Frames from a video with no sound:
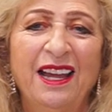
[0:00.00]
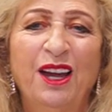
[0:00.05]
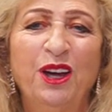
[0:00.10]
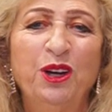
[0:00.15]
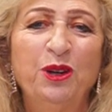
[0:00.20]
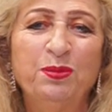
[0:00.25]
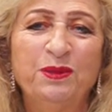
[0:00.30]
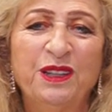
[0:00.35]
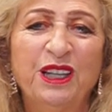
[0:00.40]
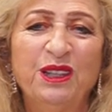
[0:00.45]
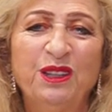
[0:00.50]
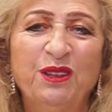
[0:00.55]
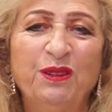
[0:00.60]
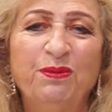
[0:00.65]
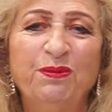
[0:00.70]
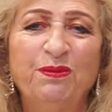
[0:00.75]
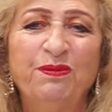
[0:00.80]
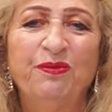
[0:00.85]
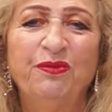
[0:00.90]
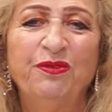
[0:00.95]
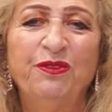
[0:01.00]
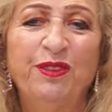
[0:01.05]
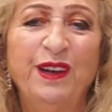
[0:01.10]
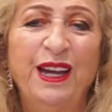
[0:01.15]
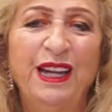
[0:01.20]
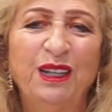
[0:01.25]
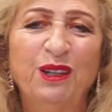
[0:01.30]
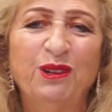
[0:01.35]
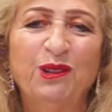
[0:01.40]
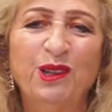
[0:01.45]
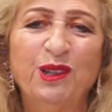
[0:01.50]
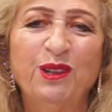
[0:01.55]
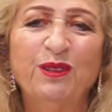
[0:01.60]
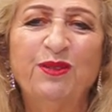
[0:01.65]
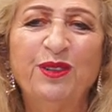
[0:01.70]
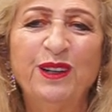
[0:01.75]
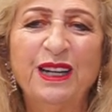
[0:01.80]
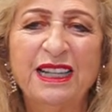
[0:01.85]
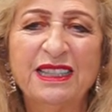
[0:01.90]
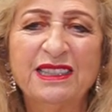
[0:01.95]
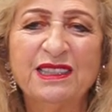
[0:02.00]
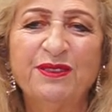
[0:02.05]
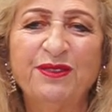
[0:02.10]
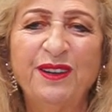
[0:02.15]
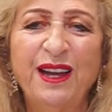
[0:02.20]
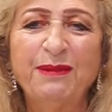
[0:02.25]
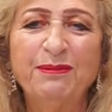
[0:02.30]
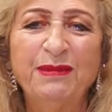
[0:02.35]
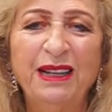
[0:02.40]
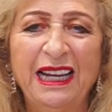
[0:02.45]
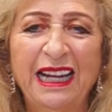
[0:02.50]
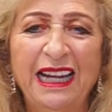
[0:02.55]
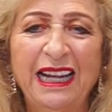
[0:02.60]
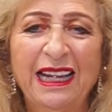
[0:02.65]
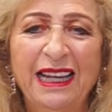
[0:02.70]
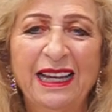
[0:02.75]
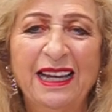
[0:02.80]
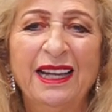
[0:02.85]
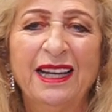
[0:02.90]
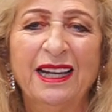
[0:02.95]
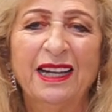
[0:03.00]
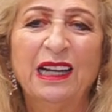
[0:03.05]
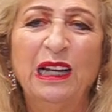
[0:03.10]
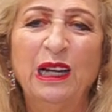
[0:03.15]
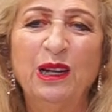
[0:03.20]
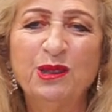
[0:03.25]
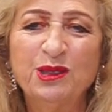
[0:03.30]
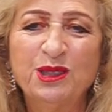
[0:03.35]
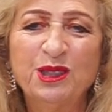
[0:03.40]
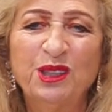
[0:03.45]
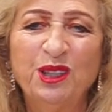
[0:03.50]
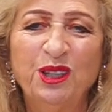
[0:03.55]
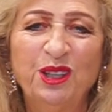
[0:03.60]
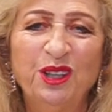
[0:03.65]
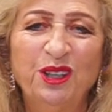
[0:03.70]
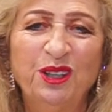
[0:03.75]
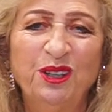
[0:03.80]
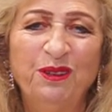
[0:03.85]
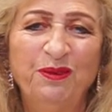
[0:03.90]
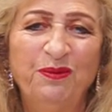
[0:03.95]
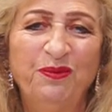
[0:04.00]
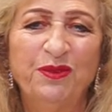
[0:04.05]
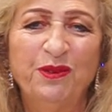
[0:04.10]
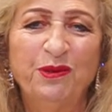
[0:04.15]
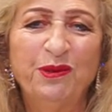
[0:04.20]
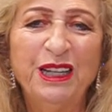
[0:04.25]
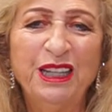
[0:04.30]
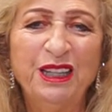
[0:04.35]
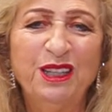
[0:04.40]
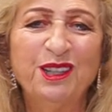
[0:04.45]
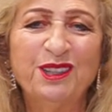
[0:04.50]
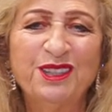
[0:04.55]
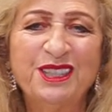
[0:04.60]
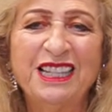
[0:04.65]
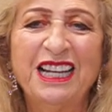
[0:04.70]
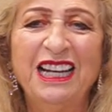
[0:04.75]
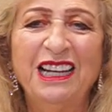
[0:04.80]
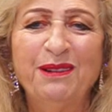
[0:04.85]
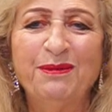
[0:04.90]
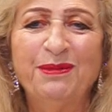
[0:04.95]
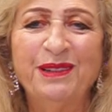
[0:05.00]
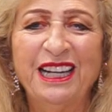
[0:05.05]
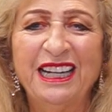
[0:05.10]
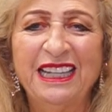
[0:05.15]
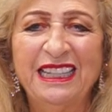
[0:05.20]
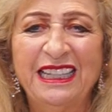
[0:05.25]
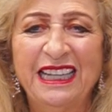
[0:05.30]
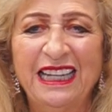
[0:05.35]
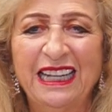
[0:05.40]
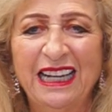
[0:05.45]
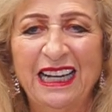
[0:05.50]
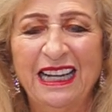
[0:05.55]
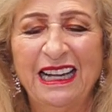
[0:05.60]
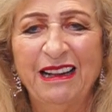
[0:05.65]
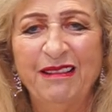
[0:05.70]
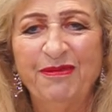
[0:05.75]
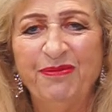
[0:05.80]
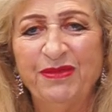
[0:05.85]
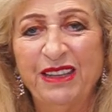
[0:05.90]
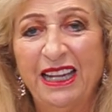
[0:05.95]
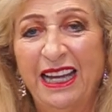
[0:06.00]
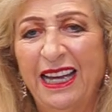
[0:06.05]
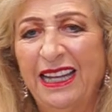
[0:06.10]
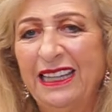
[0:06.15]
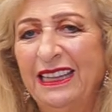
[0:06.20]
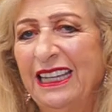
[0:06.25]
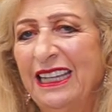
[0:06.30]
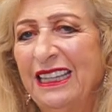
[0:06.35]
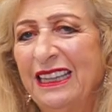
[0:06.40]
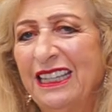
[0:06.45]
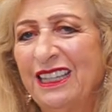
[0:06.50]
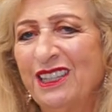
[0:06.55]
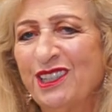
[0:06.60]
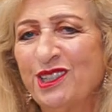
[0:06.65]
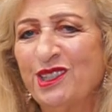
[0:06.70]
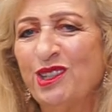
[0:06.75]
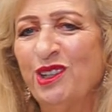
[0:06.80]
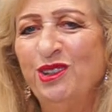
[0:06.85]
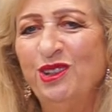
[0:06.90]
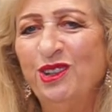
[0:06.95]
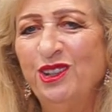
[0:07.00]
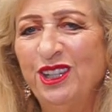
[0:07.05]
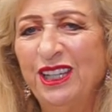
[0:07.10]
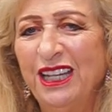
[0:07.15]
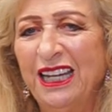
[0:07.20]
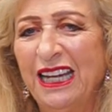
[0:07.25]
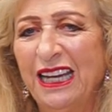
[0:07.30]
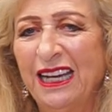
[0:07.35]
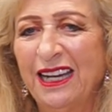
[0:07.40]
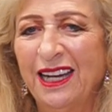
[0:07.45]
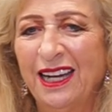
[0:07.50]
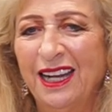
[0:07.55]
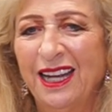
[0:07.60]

Hope that you find all the friends, family close to you, with you celebrating. And then there is the new year.